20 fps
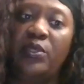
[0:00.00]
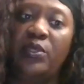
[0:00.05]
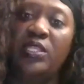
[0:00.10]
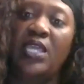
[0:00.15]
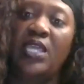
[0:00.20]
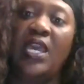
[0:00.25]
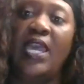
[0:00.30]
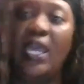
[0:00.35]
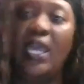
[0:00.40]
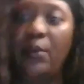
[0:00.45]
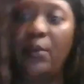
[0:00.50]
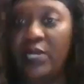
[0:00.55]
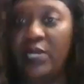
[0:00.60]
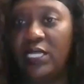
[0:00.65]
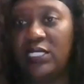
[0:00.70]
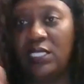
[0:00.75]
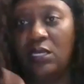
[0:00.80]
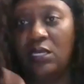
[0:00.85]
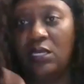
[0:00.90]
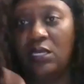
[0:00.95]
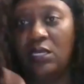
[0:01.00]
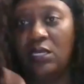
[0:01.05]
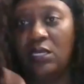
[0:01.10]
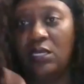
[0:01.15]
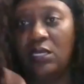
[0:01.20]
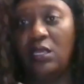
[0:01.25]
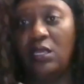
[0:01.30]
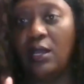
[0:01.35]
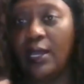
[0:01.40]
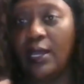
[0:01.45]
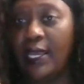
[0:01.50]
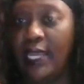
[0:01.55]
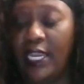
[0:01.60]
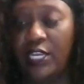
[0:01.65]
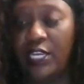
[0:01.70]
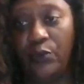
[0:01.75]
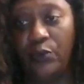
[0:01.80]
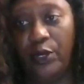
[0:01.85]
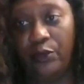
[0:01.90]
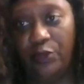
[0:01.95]
with that. And when I tell you, God had to
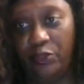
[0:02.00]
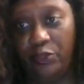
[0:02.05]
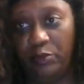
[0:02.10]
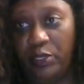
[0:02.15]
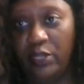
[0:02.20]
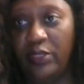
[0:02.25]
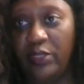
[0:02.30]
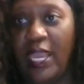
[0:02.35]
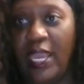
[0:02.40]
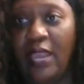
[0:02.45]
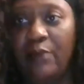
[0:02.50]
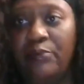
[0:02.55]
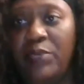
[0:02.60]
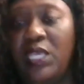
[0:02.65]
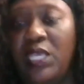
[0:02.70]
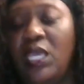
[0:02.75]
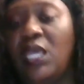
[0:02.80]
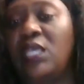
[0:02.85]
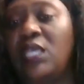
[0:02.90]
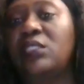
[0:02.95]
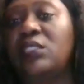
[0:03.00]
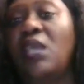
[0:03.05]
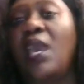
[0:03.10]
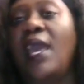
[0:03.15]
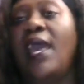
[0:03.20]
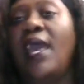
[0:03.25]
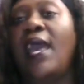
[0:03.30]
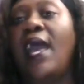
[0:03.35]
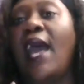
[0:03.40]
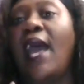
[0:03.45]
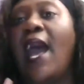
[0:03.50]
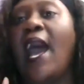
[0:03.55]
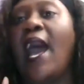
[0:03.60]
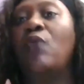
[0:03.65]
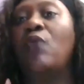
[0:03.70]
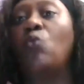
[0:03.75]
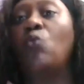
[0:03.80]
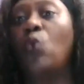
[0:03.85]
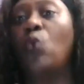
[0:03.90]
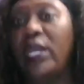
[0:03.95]
work with me on that because I
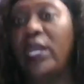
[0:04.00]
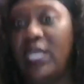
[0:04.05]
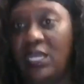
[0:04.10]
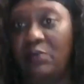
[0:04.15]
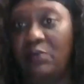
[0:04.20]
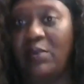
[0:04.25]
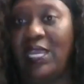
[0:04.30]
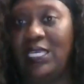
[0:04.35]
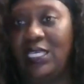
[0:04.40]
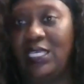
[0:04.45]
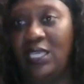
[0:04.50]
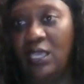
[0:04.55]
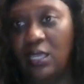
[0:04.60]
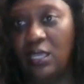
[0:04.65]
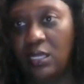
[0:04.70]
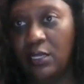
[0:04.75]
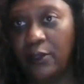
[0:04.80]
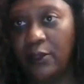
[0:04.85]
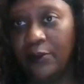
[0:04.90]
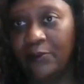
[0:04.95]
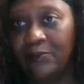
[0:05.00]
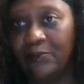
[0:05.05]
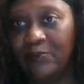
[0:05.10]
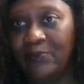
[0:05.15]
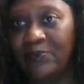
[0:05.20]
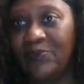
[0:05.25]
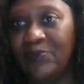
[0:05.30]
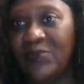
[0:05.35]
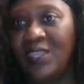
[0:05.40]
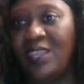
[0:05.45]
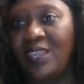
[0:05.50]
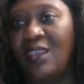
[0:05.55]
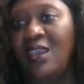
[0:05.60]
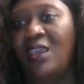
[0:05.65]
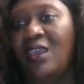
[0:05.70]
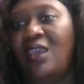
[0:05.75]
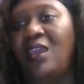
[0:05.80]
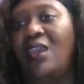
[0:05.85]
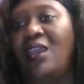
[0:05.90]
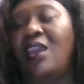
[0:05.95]
wanted my kid.
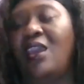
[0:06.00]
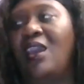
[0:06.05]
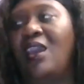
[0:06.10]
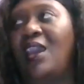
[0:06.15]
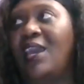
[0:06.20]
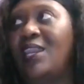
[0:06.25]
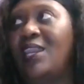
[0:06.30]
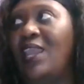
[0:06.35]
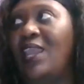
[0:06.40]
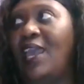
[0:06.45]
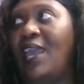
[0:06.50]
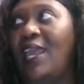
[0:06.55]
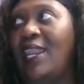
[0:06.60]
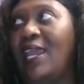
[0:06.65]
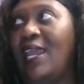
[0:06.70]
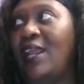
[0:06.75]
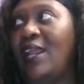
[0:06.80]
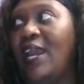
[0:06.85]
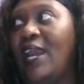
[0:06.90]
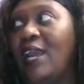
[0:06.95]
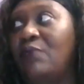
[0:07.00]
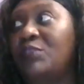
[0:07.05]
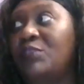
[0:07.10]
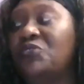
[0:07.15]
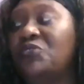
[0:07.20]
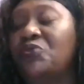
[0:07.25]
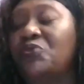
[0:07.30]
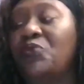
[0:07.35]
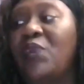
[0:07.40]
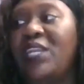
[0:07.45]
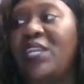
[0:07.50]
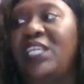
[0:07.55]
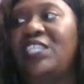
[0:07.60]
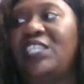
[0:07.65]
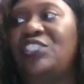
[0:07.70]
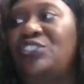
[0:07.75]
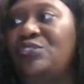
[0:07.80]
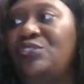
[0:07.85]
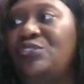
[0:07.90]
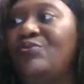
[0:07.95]
And I was ready
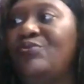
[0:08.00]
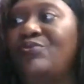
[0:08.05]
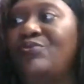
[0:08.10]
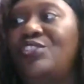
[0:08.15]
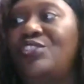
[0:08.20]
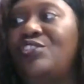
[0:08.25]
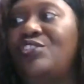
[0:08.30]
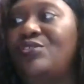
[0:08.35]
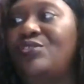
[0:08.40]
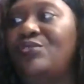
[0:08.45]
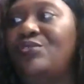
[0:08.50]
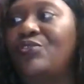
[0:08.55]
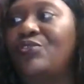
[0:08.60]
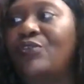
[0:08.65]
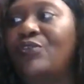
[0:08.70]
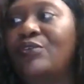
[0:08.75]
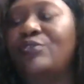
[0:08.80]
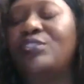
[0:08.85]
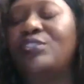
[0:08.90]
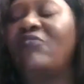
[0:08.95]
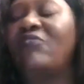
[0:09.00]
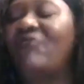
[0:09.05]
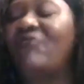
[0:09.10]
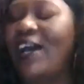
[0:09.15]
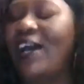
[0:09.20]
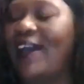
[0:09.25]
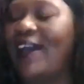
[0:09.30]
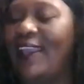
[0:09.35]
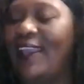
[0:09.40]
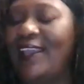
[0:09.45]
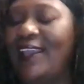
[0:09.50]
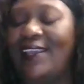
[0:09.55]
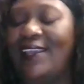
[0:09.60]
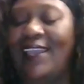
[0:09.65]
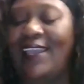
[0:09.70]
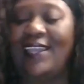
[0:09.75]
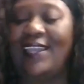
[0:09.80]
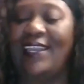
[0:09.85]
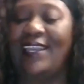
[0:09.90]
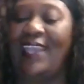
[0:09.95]
to crucify.
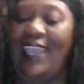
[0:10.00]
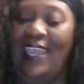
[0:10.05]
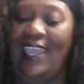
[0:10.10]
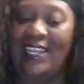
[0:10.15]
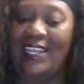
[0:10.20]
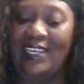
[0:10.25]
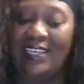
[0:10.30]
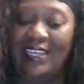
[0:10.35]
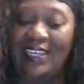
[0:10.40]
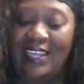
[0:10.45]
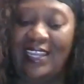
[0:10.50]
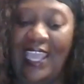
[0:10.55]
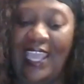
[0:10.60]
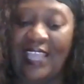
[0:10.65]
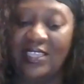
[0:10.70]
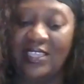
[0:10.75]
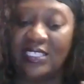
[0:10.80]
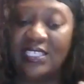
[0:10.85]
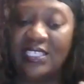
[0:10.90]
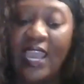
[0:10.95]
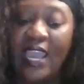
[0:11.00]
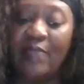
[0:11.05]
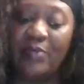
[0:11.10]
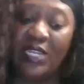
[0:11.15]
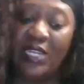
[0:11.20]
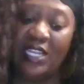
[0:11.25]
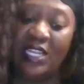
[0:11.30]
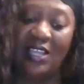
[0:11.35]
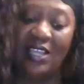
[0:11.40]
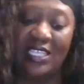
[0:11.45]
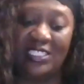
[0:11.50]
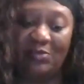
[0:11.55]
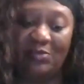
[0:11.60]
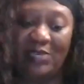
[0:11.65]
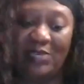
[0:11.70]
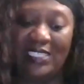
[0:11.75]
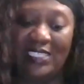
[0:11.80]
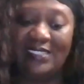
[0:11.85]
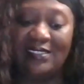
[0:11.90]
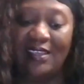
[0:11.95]
And at the time that I lost
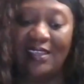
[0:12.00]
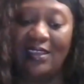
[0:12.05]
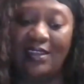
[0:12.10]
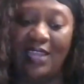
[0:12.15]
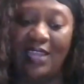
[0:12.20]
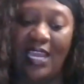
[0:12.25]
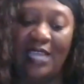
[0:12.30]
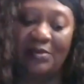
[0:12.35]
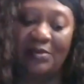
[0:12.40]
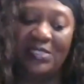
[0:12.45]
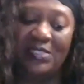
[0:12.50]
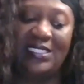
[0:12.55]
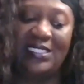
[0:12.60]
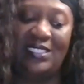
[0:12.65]
my son, I'd